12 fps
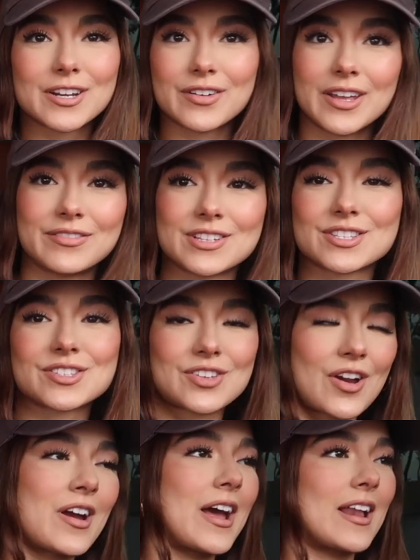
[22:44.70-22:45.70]
do I even
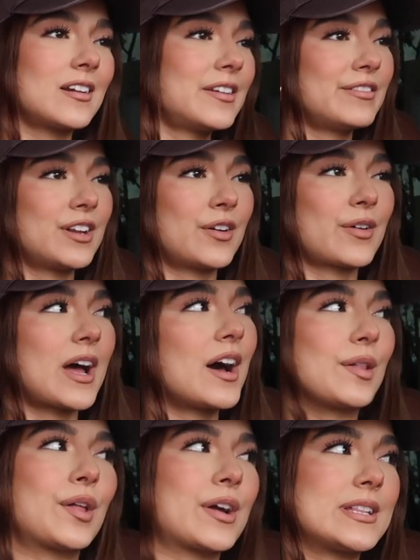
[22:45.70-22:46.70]
start? I don't even know
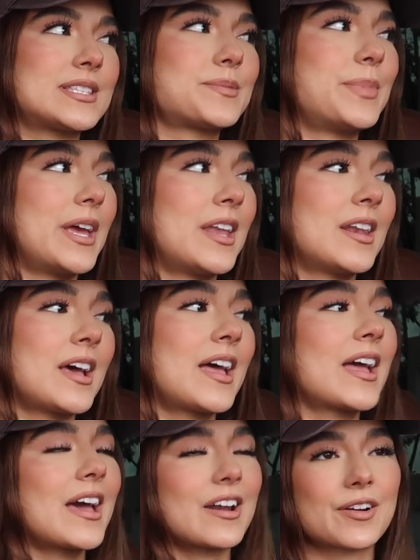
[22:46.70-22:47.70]
how long it's been.
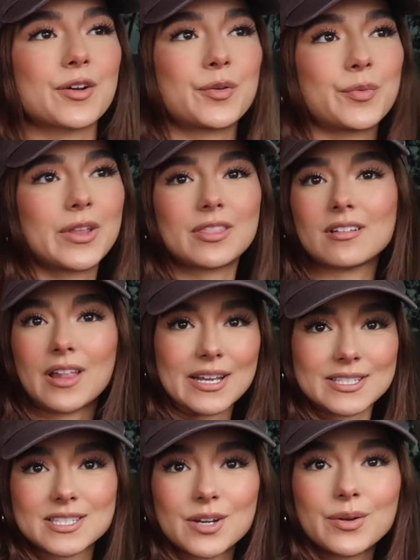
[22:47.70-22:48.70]
I don't know what the
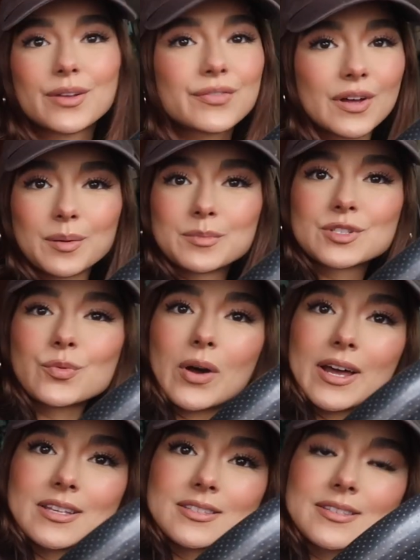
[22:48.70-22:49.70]
last thing we filmed
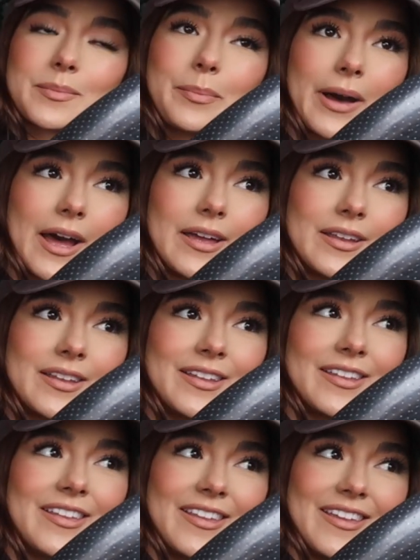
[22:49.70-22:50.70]
was, but
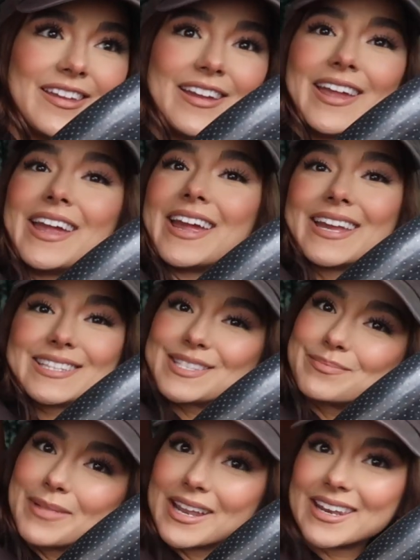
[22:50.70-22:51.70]

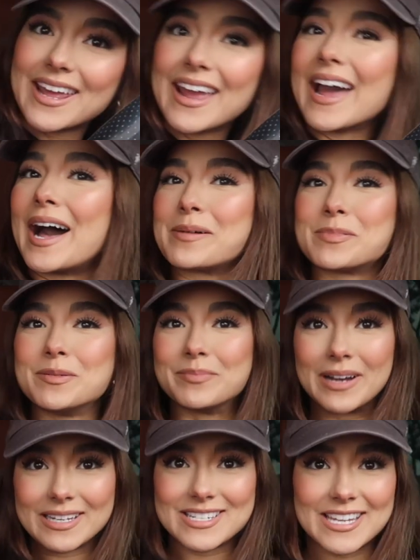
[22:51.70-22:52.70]
it's Monday. Happy
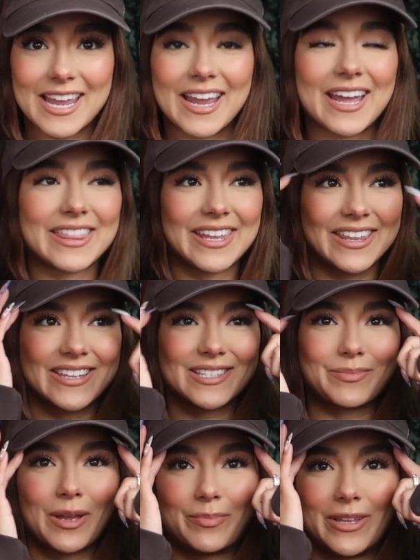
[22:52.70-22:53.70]
Monday. I think
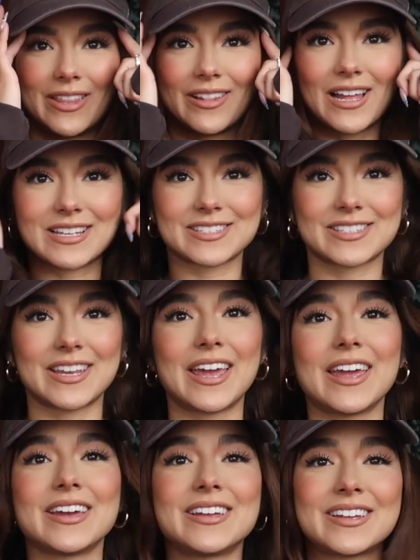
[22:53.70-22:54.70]
this might be the last
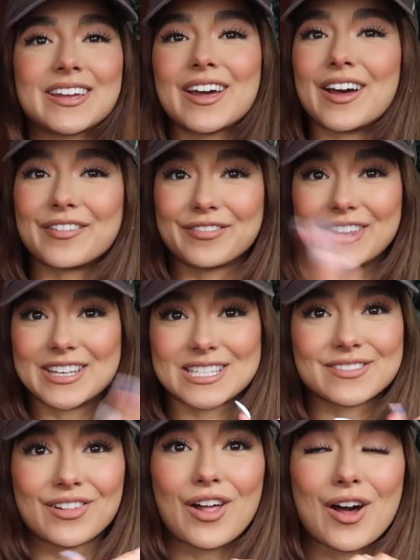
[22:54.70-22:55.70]
day of this
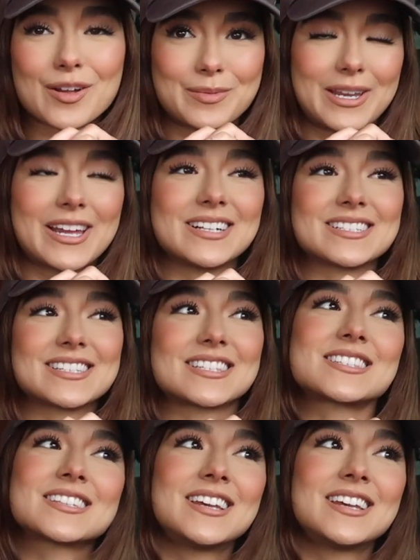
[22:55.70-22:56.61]
vlog because